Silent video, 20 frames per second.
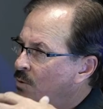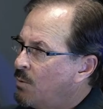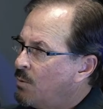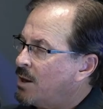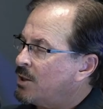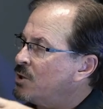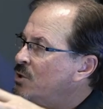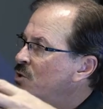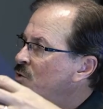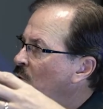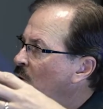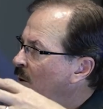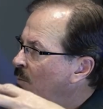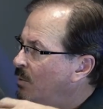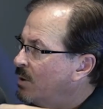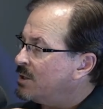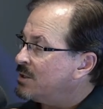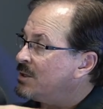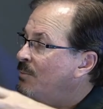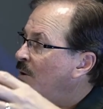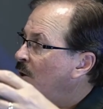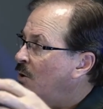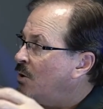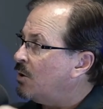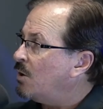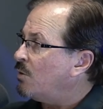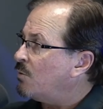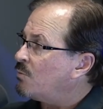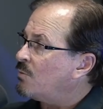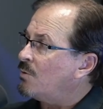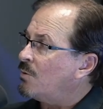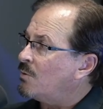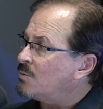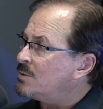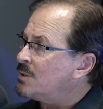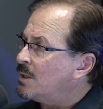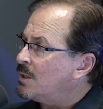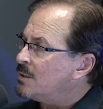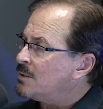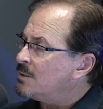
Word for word: can rewrite the story and bring something good through those.